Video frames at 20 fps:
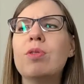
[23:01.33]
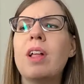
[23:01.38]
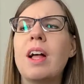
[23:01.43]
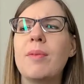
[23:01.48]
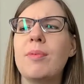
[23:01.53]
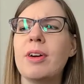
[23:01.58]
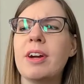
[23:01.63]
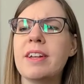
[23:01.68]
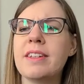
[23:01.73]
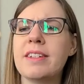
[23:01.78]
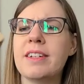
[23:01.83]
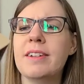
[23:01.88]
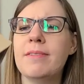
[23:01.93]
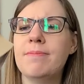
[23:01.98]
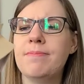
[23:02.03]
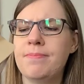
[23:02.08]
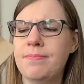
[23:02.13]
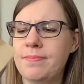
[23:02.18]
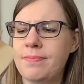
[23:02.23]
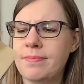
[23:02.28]
library, isn't it?
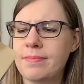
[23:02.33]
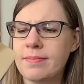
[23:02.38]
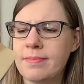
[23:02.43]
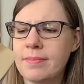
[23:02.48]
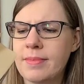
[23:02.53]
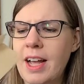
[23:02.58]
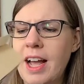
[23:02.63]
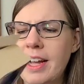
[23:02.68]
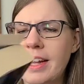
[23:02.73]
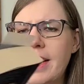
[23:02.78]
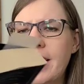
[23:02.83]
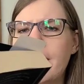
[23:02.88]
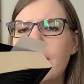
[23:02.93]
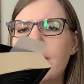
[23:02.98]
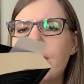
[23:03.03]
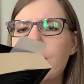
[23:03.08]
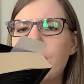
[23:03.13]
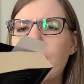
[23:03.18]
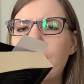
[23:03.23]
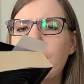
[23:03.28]
I can't
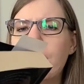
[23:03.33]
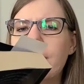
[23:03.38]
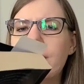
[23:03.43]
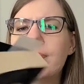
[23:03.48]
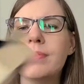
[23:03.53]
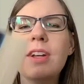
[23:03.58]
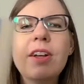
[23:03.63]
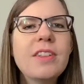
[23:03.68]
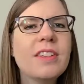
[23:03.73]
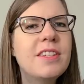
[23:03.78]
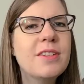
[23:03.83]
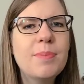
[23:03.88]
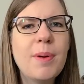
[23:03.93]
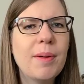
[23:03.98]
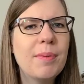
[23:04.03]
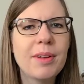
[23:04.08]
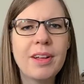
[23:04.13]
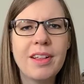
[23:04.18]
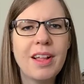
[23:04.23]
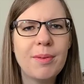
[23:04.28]
even remember. No, this is
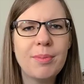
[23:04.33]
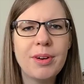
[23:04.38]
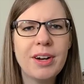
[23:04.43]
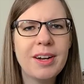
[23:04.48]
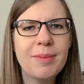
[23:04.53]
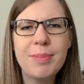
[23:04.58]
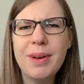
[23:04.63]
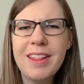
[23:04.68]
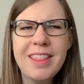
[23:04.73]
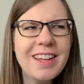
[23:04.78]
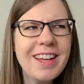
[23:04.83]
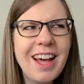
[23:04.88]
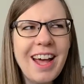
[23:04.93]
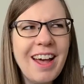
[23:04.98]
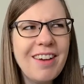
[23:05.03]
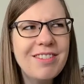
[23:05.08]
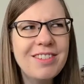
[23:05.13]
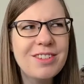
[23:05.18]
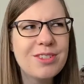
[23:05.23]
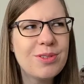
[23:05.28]
public library, but I think I
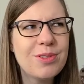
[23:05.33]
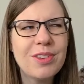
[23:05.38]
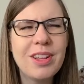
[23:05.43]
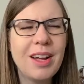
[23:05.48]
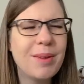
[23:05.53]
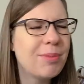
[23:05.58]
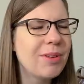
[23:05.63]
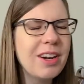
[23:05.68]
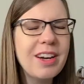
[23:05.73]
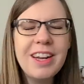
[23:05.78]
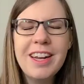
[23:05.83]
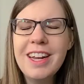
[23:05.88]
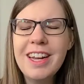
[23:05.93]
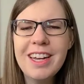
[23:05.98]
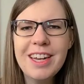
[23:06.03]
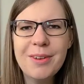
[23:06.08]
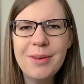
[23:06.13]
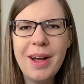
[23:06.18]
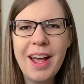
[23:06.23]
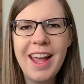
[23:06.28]
have it in the school library.
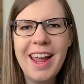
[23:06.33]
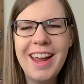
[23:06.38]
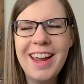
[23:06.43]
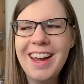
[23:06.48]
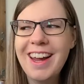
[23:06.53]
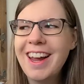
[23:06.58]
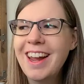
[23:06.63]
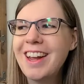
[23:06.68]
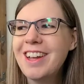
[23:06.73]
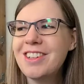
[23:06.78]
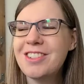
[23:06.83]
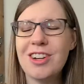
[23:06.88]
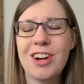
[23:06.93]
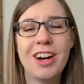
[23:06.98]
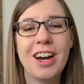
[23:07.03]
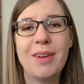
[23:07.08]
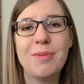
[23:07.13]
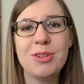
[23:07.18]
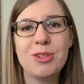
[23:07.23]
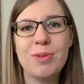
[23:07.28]
Anyway, sorry,
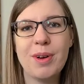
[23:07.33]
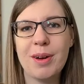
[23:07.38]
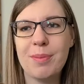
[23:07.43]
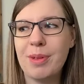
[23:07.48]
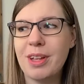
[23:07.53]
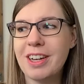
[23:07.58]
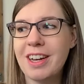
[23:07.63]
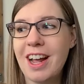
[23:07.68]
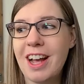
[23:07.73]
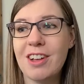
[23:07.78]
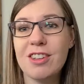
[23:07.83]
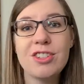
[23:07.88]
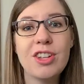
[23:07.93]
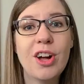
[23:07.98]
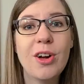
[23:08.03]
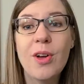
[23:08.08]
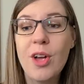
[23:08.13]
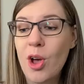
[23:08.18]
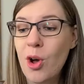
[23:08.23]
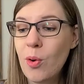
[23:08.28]
I'm just rambling now.
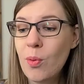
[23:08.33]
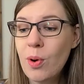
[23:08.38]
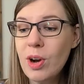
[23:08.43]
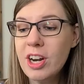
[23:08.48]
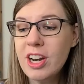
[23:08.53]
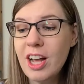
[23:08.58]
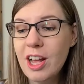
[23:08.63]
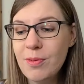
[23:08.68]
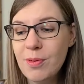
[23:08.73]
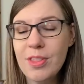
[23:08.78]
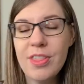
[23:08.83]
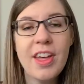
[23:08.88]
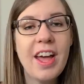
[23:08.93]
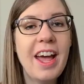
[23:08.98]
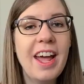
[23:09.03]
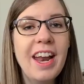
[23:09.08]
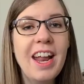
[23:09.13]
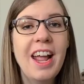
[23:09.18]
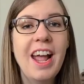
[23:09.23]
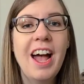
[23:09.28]
So we're done with
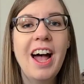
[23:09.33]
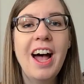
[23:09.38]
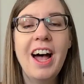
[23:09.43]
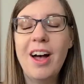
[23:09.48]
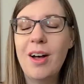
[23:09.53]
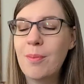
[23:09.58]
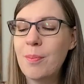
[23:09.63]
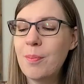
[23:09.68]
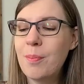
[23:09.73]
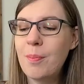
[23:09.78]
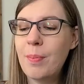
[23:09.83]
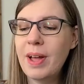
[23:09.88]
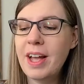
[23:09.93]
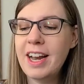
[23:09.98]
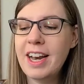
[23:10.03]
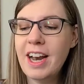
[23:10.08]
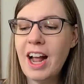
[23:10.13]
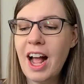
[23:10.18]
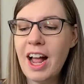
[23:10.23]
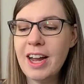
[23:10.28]
that.
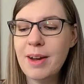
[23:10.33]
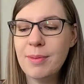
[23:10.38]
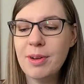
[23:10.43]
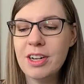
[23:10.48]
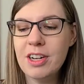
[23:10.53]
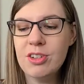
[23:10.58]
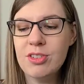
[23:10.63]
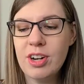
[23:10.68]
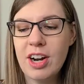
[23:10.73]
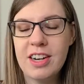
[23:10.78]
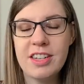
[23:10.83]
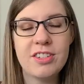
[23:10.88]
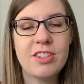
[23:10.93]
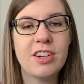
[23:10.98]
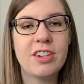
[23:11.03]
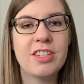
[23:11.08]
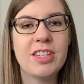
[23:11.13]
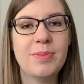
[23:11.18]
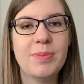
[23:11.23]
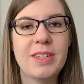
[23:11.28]
But I am going to try to
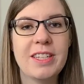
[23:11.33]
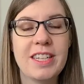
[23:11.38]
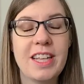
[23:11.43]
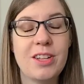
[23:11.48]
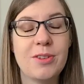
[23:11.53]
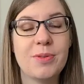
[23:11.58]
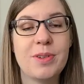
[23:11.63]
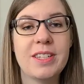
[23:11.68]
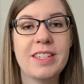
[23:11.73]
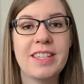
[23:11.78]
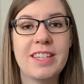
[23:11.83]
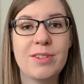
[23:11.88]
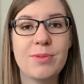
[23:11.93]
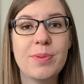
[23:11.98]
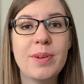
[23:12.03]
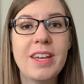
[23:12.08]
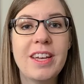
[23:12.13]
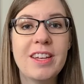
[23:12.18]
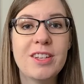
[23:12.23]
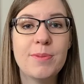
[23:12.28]
start some of these other ones this
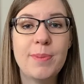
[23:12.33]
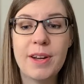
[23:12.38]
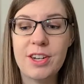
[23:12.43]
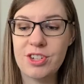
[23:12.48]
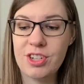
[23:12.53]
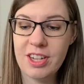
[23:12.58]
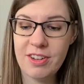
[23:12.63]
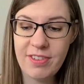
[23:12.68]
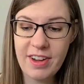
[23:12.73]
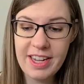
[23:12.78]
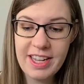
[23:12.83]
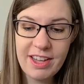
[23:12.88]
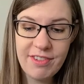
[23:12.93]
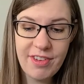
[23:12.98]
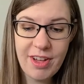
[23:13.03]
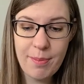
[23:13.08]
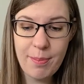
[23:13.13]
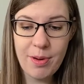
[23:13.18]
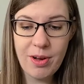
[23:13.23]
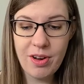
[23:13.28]
week, especially if I give
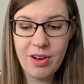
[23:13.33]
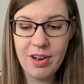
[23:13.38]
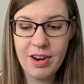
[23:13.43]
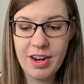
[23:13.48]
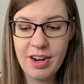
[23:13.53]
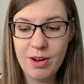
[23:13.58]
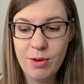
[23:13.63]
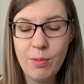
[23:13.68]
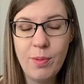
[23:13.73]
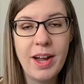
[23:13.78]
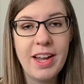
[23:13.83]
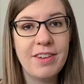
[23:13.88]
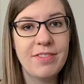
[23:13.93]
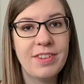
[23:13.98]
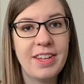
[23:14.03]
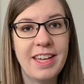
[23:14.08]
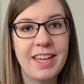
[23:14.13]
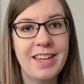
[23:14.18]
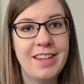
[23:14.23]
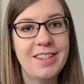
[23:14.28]
up on Way of
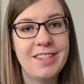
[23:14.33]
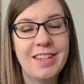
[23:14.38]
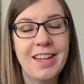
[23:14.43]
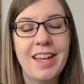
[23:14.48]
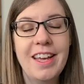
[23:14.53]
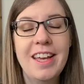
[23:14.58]
Kings.